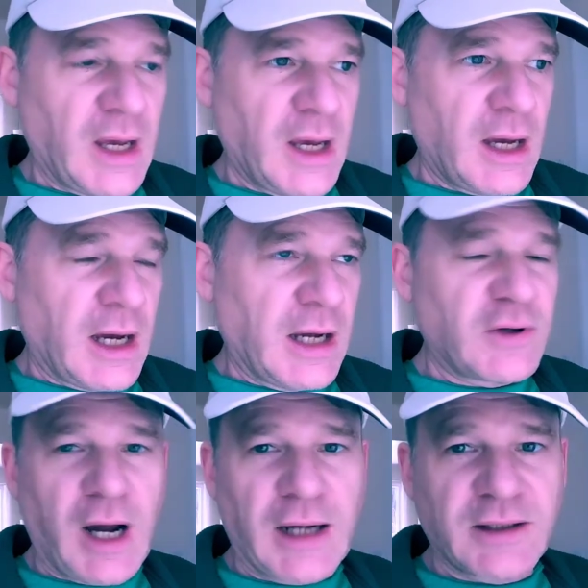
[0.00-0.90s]
If
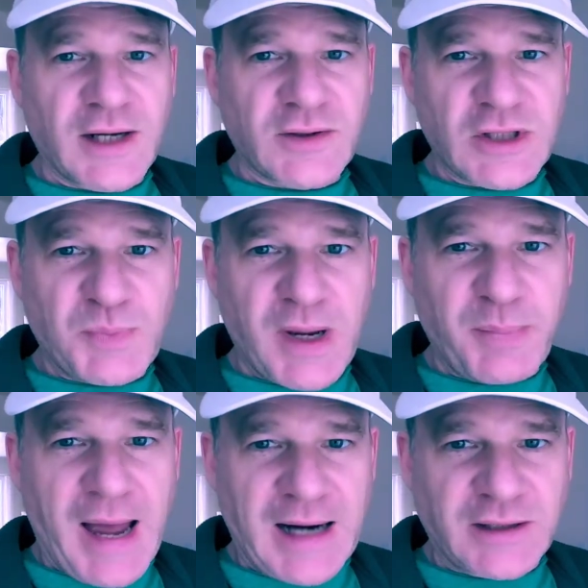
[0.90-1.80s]
God doesn't speak
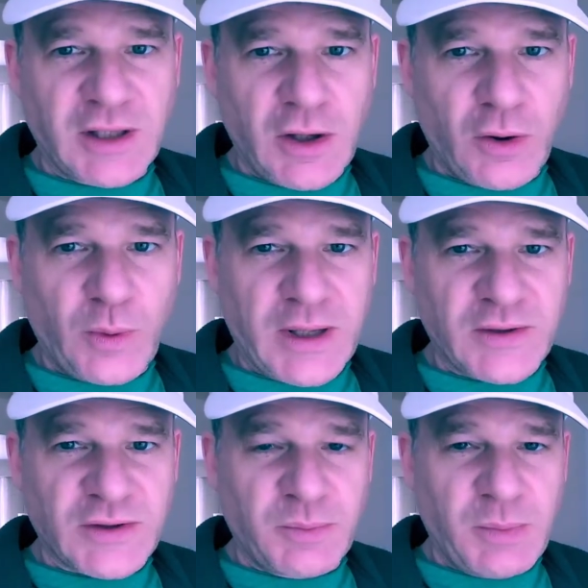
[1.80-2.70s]
back to you, what
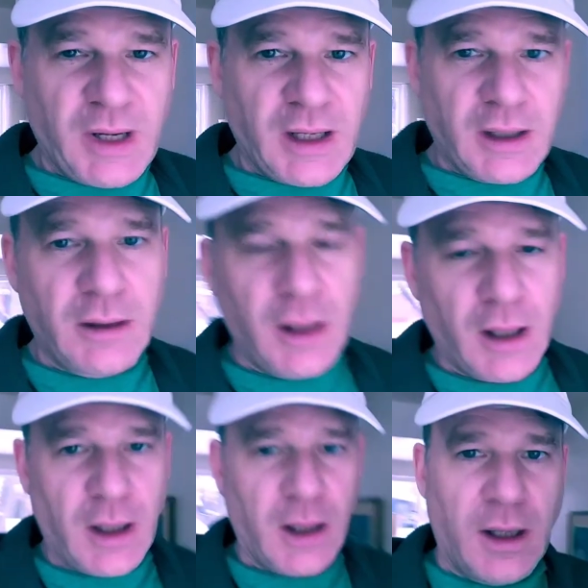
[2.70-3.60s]
does it mean?
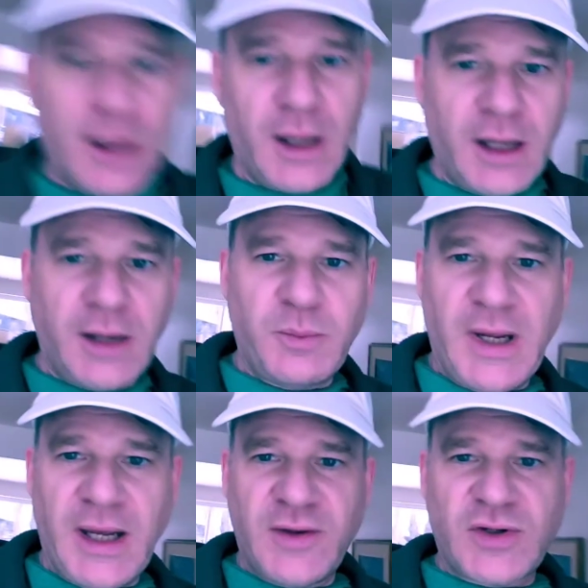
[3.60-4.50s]
It
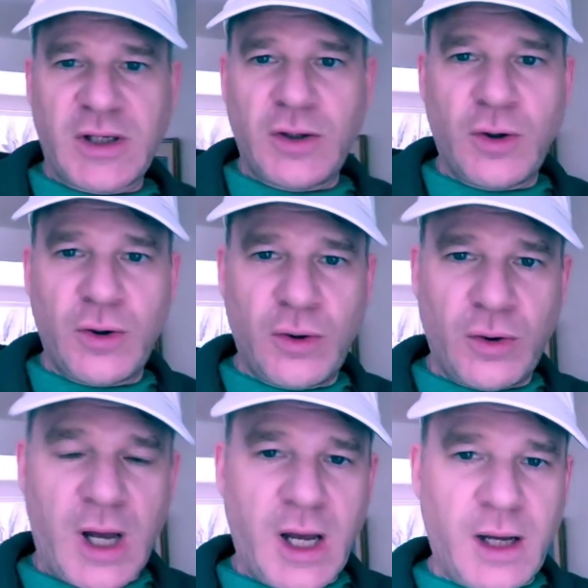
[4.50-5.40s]
means
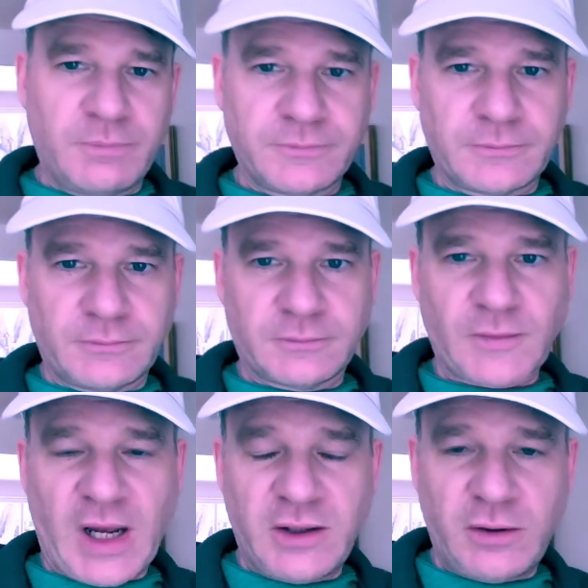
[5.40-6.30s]
you, I
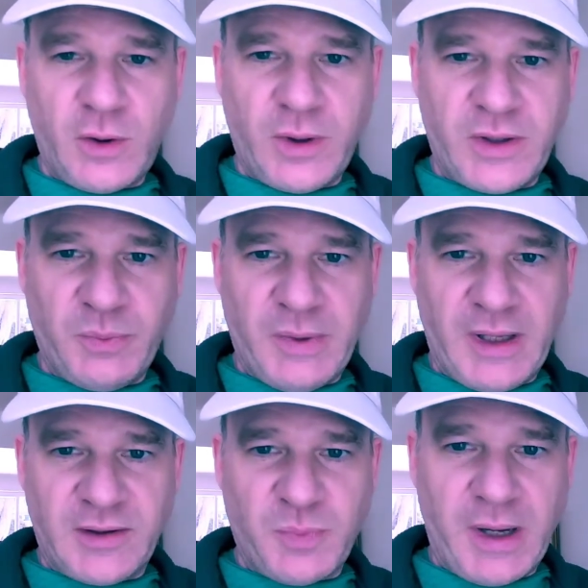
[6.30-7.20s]
don't know what it
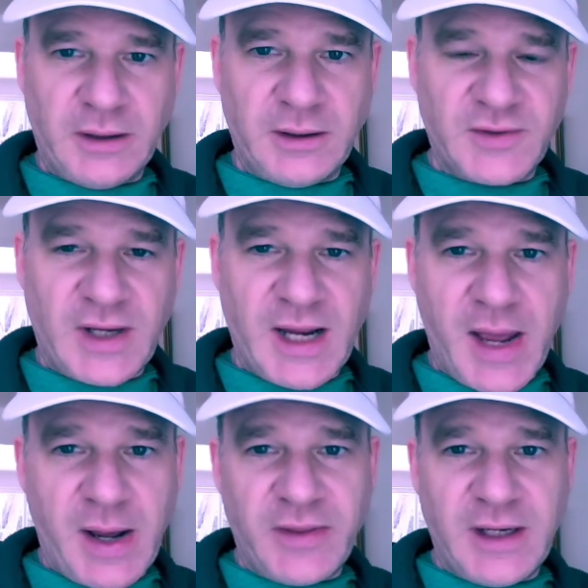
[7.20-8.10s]
means, but does that
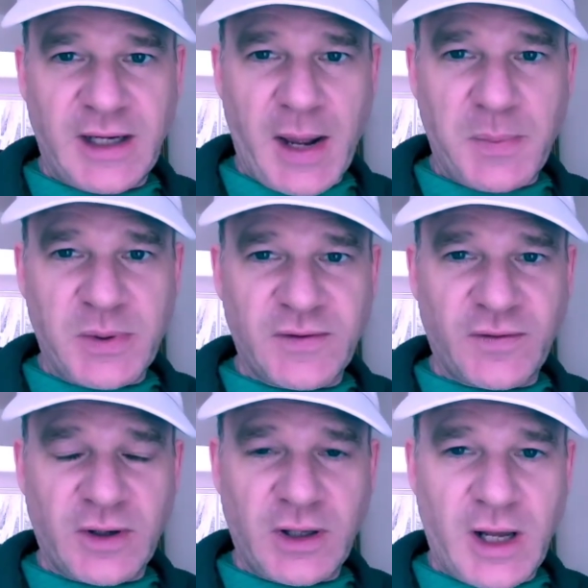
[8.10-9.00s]
I think it happens
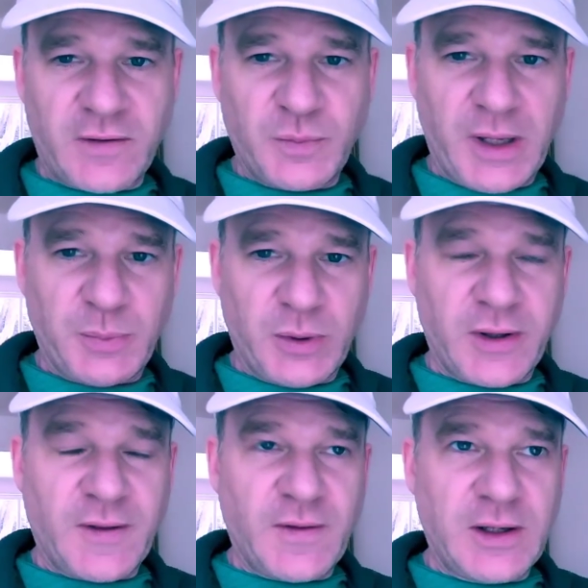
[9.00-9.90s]
for a lot of people,
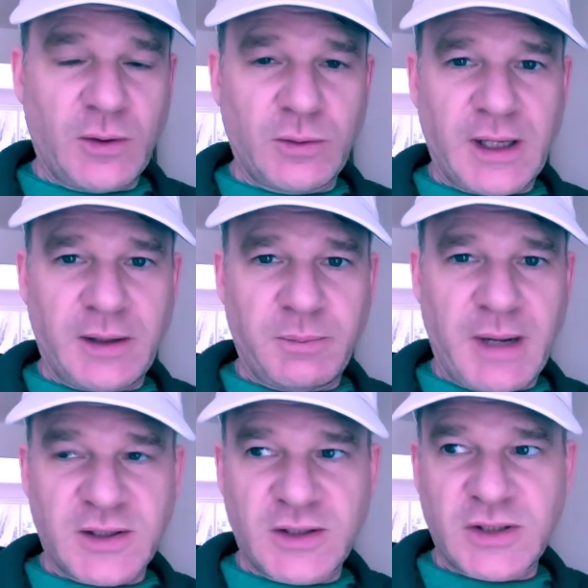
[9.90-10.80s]
that they don't get
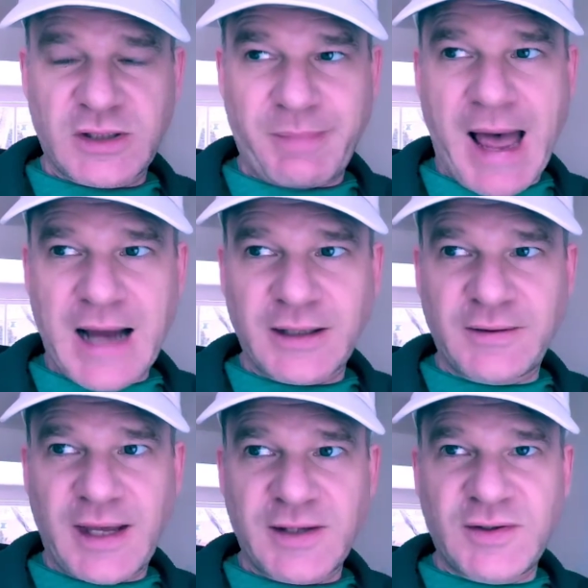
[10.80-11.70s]
messages back
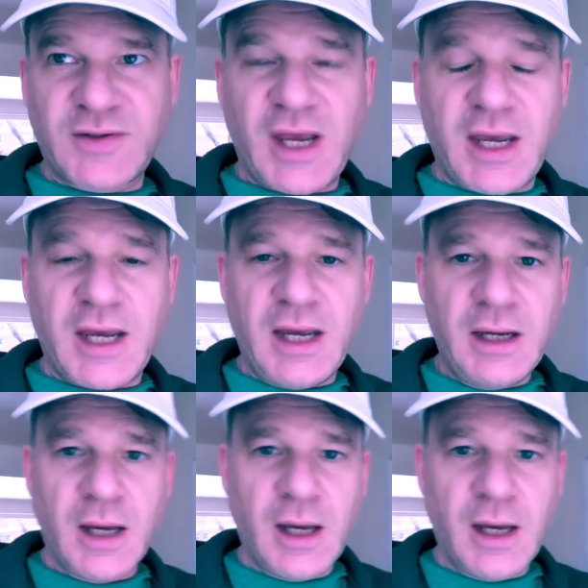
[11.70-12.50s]
that they see.